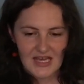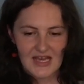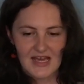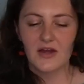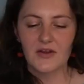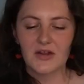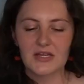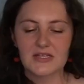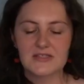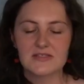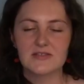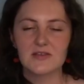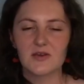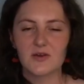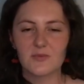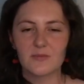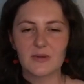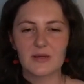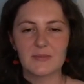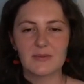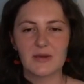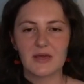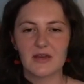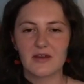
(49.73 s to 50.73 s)
Okay, so
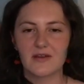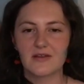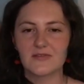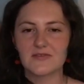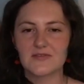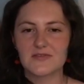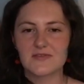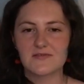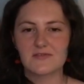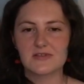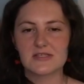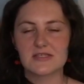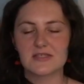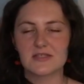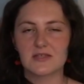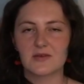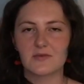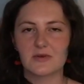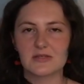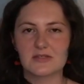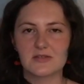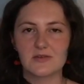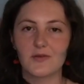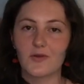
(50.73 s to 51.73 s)
my parents recently
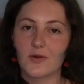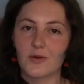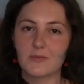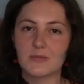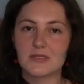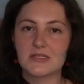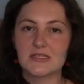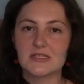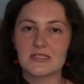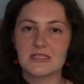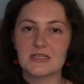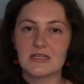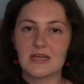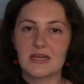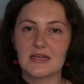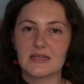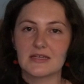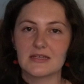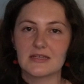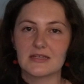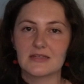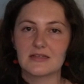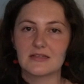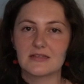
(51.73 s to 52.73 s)
went to Normandy,
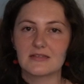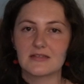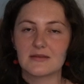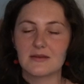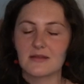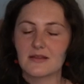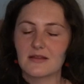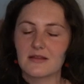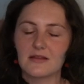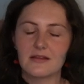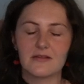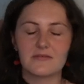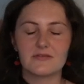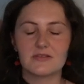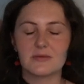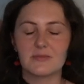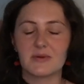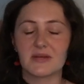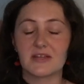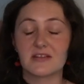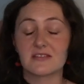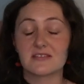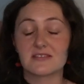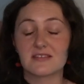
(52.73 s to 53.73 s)
and the lovely
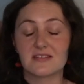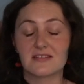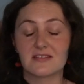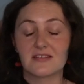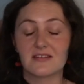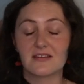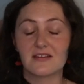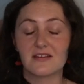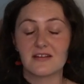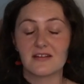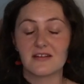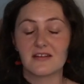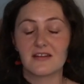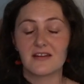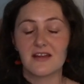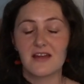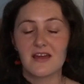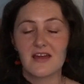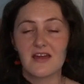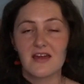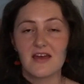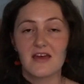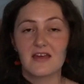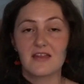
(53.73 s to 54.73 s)
parents that they are,
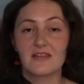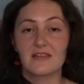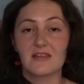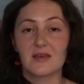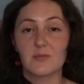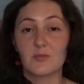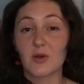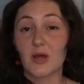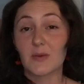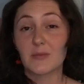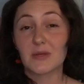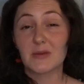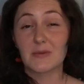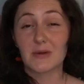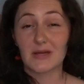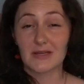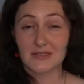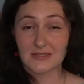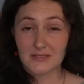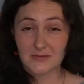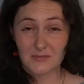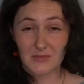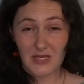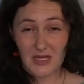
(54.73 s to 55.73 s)
they brought me back
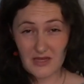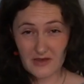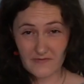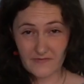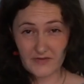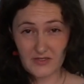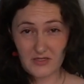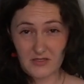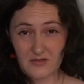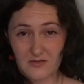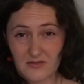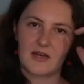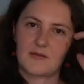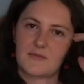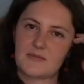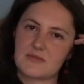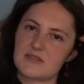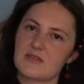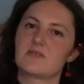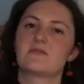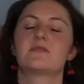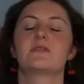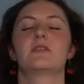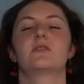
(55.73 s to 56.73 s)
some Calvados.
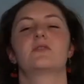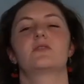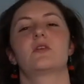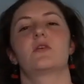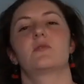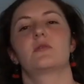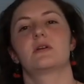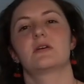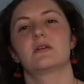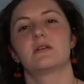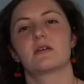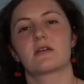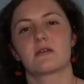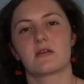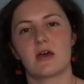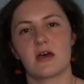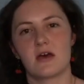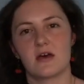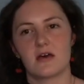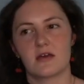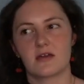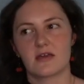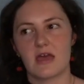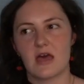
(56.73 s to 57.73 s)
So if you don't know it,
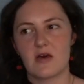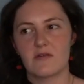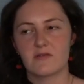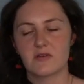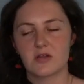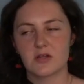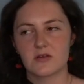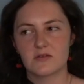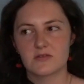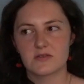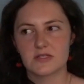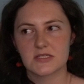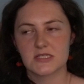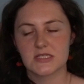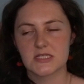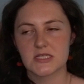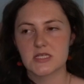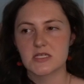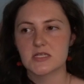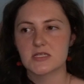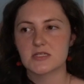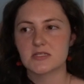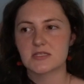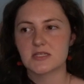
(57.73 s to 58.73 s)
Calvados
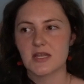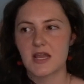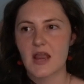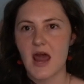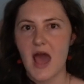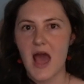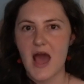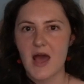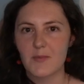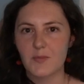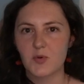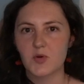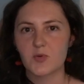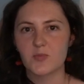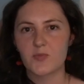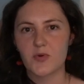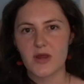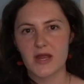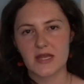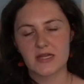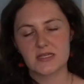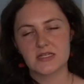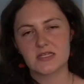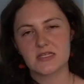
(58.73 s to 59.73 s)
is an apple
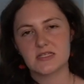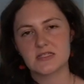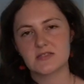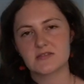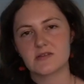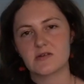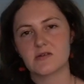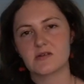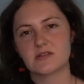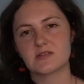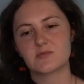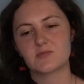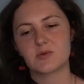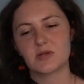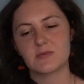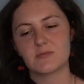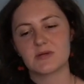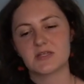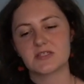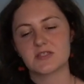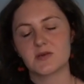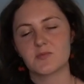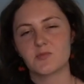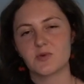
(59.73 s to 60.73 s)
brandy, so it's pretty
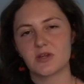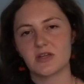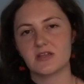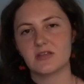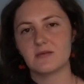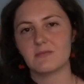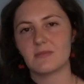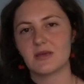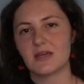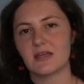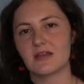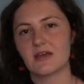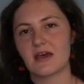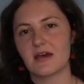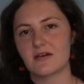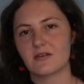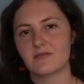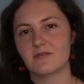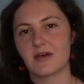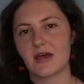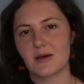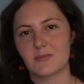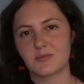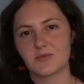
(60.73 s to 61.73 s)
much a brandy made out
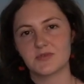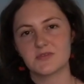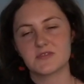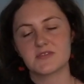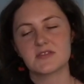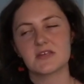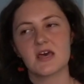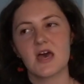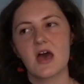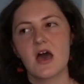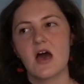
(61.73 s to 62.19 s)
of apples.